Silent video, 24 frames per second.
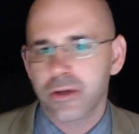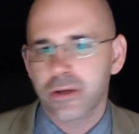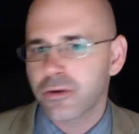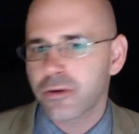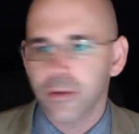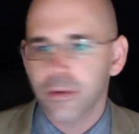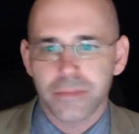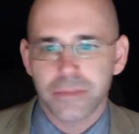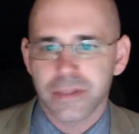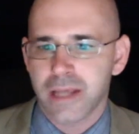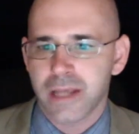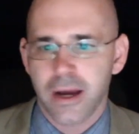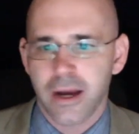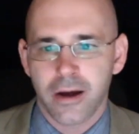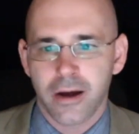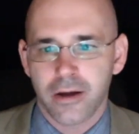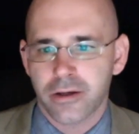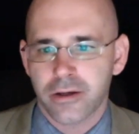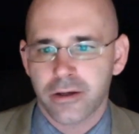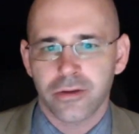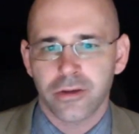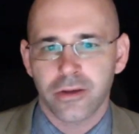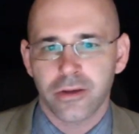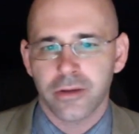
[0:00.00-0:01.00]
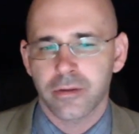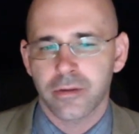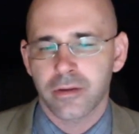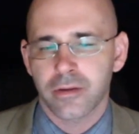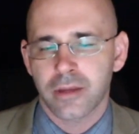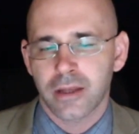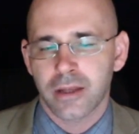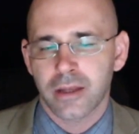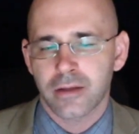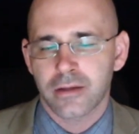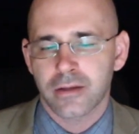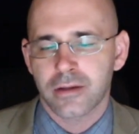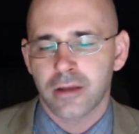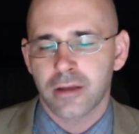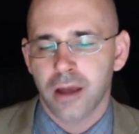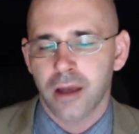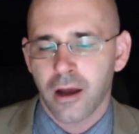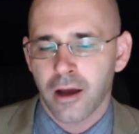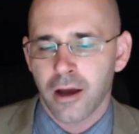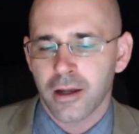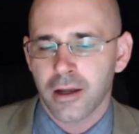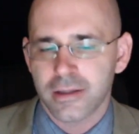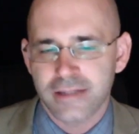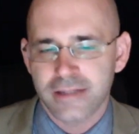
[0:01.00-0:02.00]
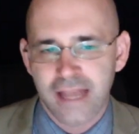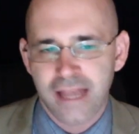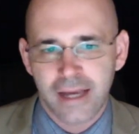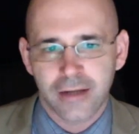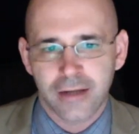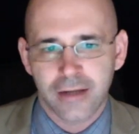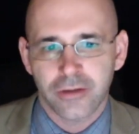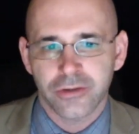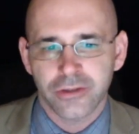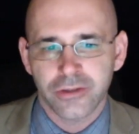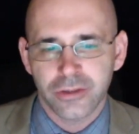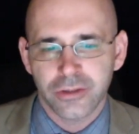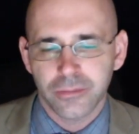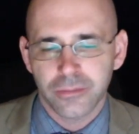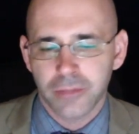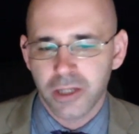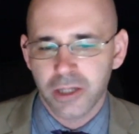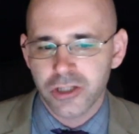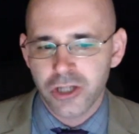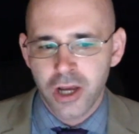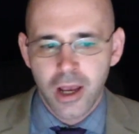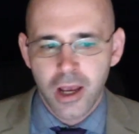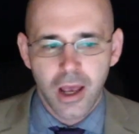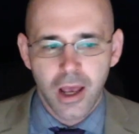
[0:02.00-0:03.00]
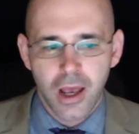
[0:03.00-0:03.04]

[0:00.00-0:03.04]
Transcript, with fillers: Crudup's character that that uh, dangle too much,